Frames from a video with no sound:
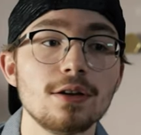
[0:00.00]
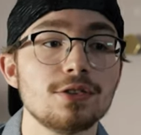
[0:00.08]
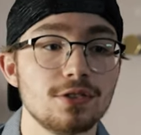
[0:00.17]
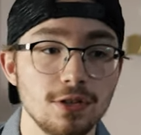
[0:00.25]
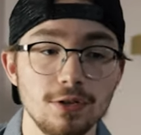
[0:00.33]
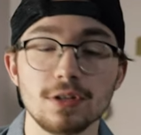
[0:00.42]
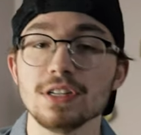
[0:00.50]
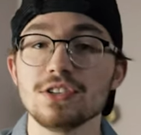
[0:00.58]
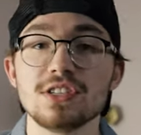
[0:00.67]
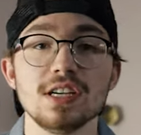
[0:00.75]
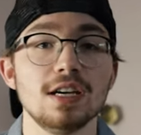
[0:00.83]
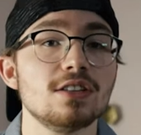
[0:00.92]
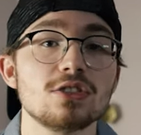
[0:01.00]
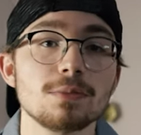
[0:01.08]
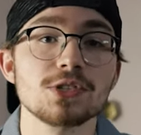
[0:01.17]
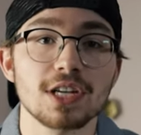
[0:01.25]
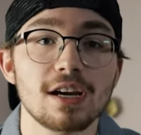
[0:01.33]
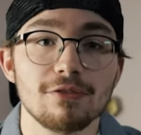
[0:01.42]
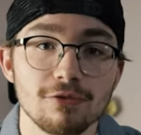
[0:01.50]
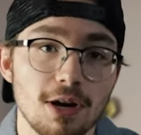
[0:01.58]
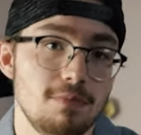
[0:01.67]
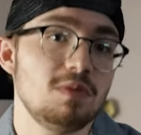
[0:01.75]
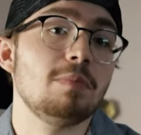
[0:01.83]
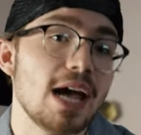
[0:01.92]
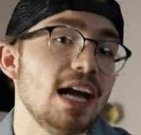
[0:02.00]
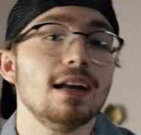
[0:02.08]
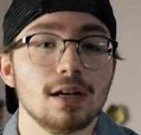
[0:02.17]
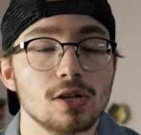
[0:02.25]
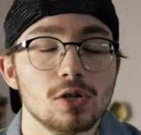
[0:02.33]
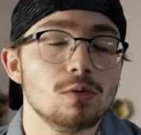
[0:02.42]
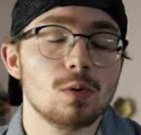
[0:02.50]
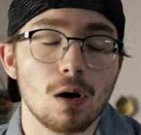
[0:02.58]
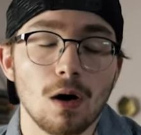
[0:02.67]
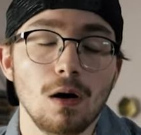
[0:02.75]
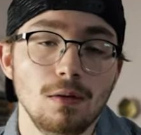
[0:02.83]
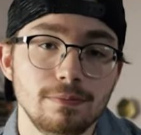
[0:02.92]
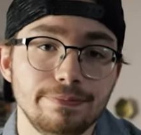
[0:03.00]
so you can see it's almost like a framed painting on the wall.